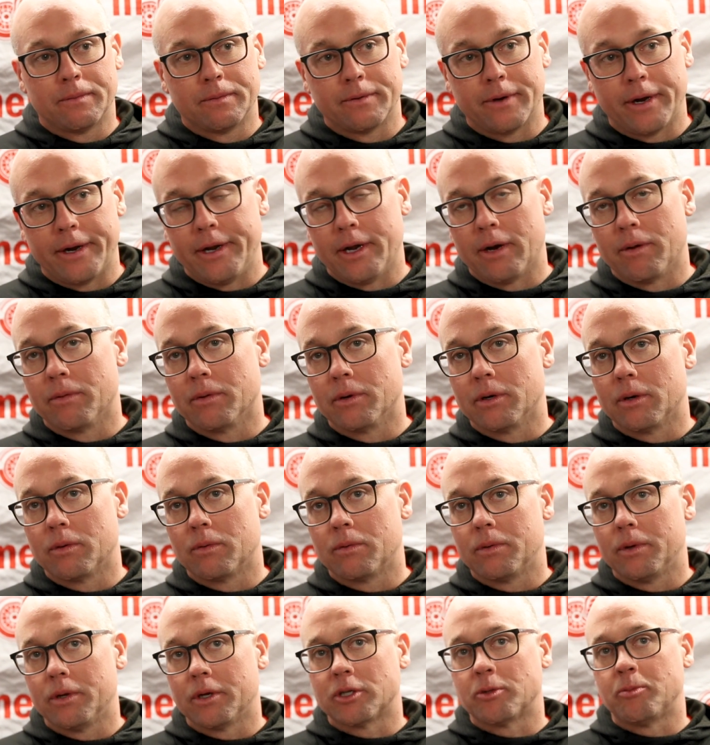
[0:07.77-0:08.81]
Right now,
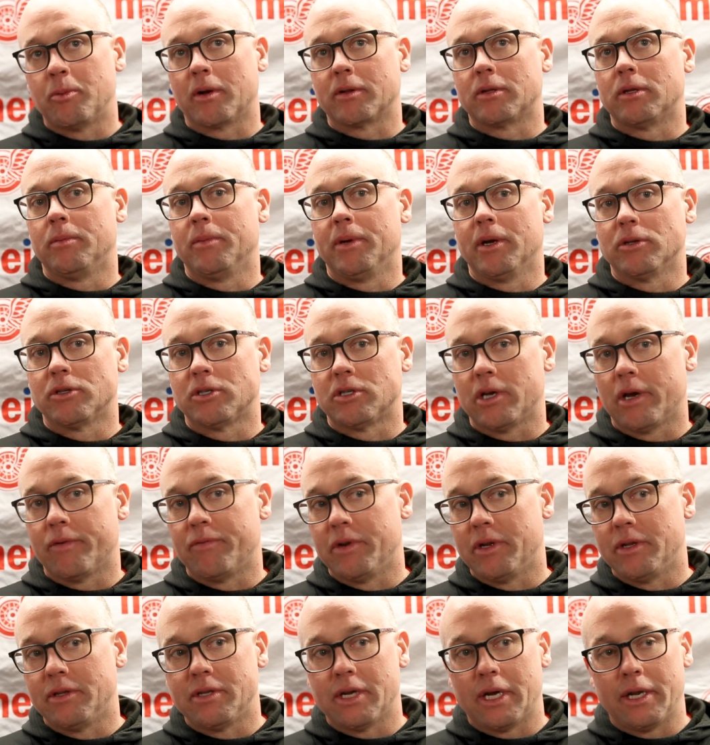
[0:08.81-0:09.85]
we expect him to be out
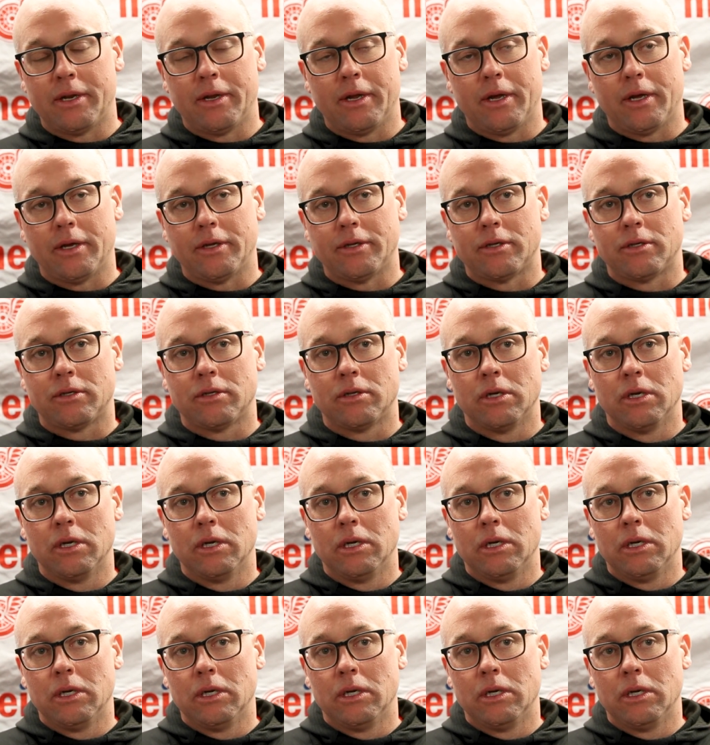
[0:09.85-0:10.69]
7 to 10 days.